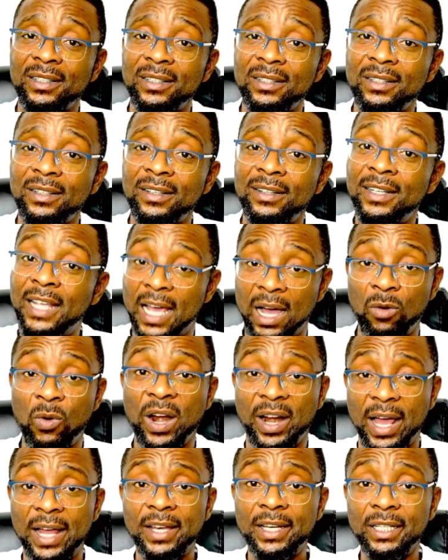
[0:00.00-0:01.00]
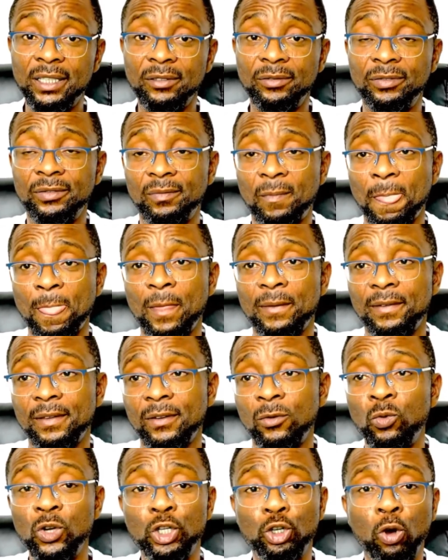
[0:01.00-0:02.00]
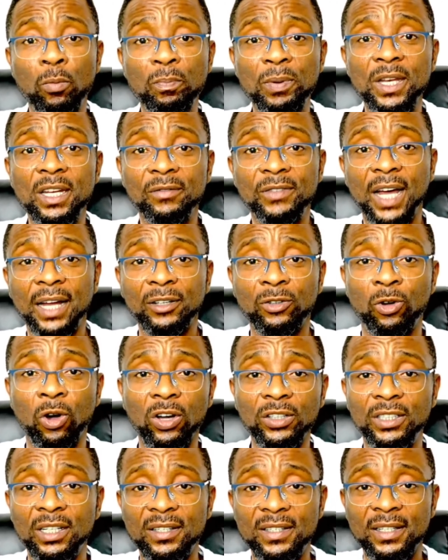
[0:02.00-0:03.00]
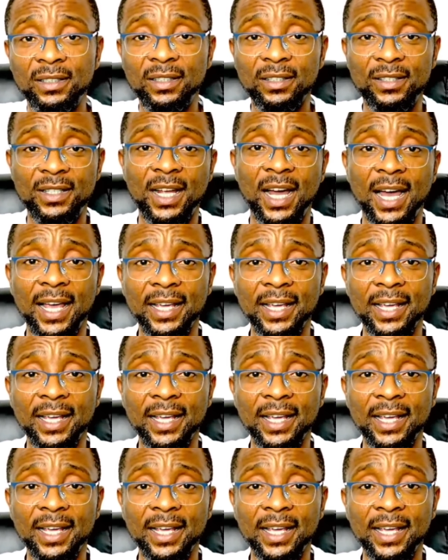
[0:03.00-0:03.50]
Yeah, where I live, we don't believe that God is in the sky.